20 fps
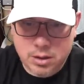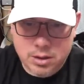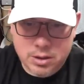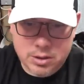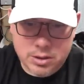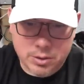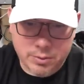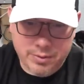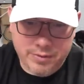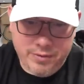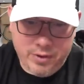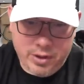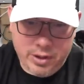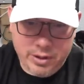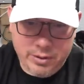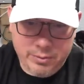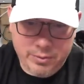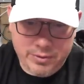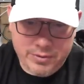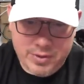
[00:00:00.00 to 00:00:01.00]
So
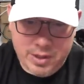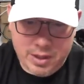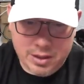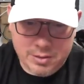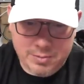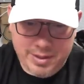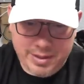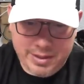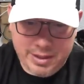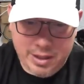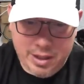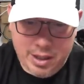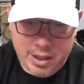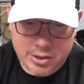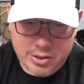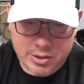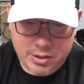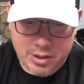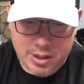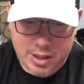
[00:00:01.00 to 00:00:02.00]
we talked about the
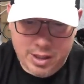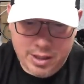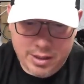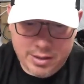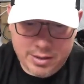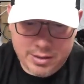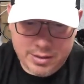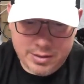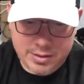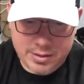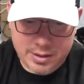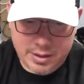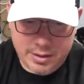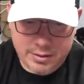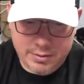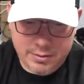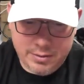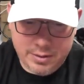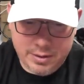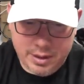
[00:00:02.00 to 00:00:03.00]
auction lots,
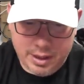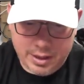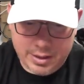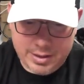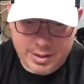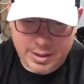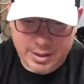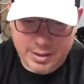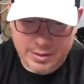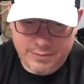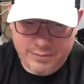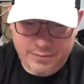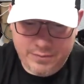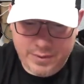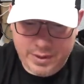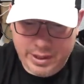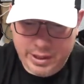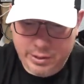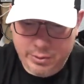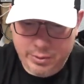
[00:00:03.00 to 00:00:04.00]
and like I said, if
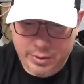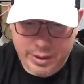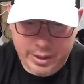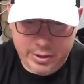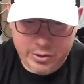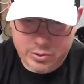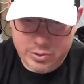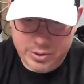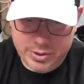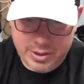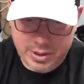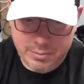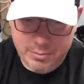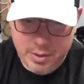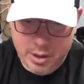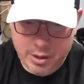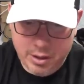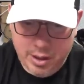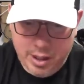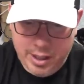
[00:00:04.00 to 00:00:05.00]
any interest in
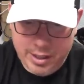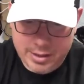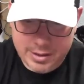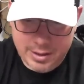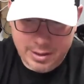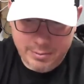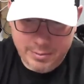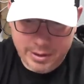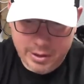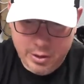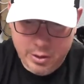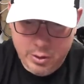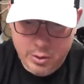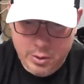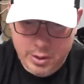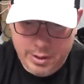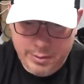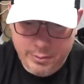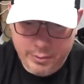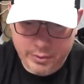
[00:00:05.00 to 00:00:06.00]
mug lots, let me know.
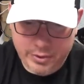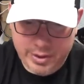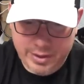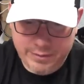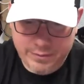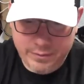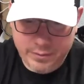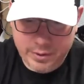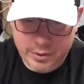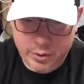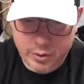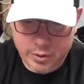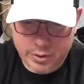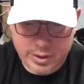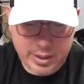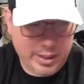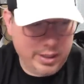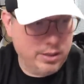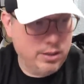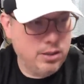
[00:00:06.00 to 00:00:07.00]
I will definitely hook
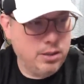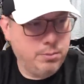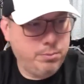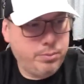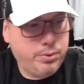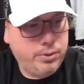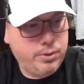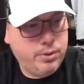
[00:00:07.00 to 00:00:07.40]
that up.